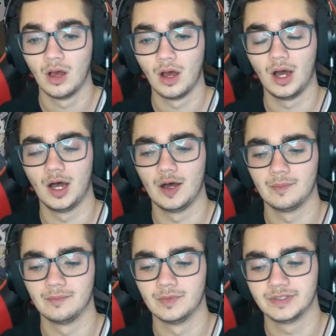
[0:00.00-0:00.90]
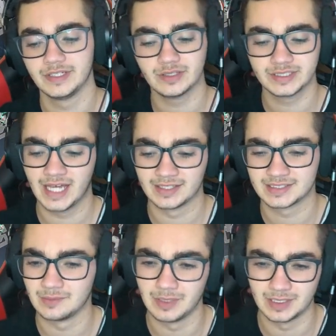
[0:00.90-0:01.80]
The only downside
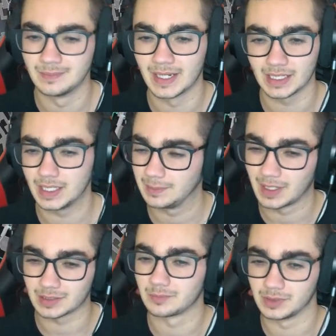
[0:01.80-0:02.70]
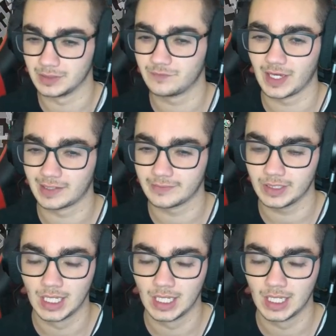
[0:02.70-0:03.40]
being the melee. I'm not a complete fan of it.